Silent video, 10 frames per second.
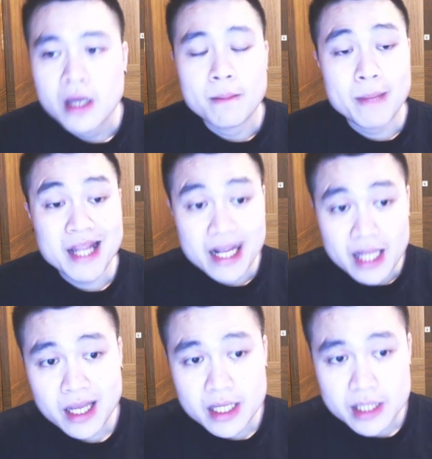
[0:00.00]
But I
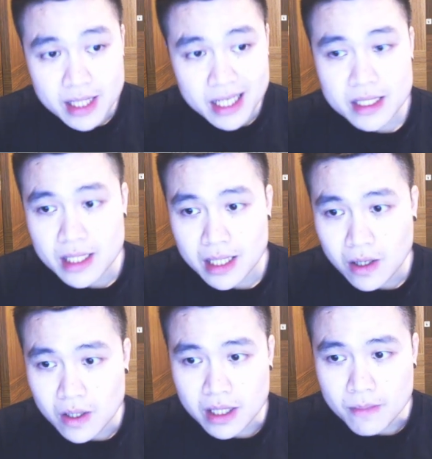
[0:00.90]
think it's a decent
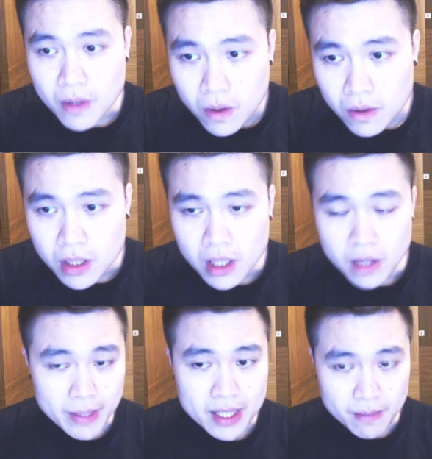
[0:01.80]
long-term hold
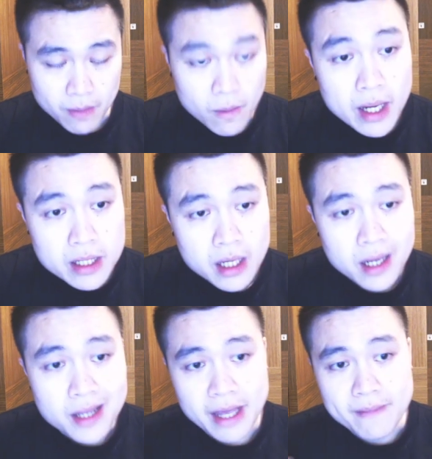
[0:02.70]
because number one,
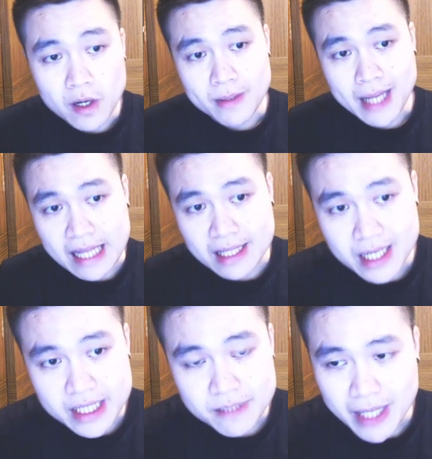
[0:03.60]
they have a lot of
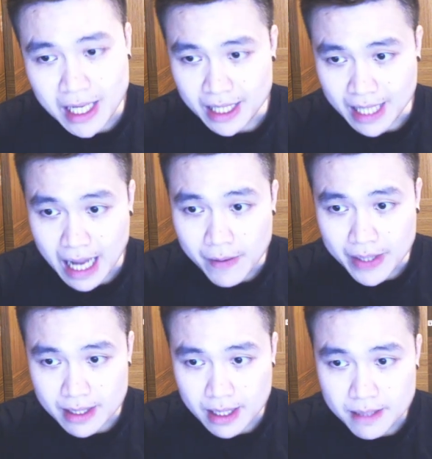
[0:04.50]
catalysts being laid down
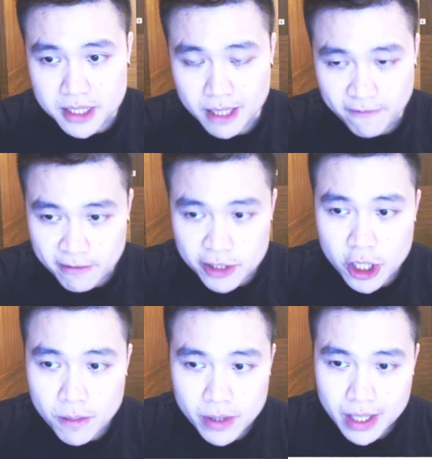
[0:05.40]
in terms of
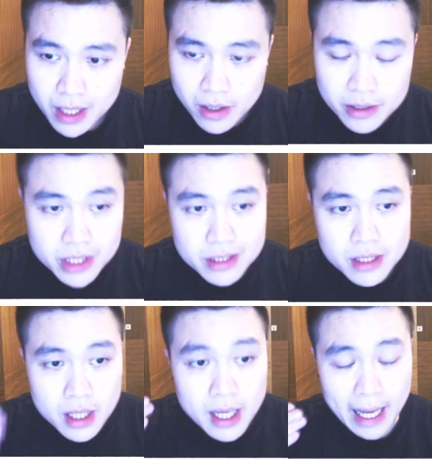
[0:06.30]
future product launches
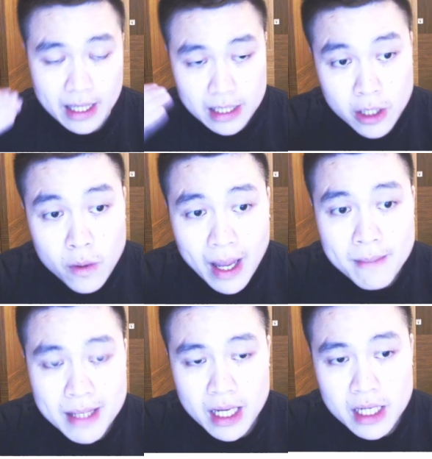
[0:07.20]
and new
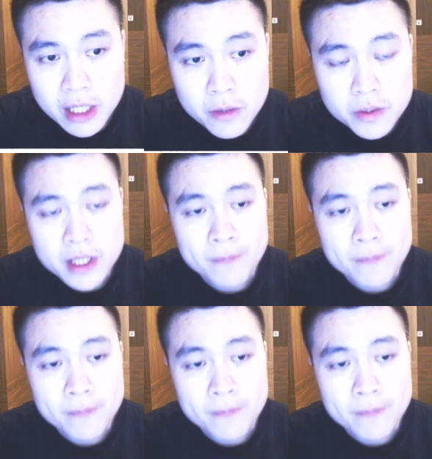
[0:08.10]
M&A news.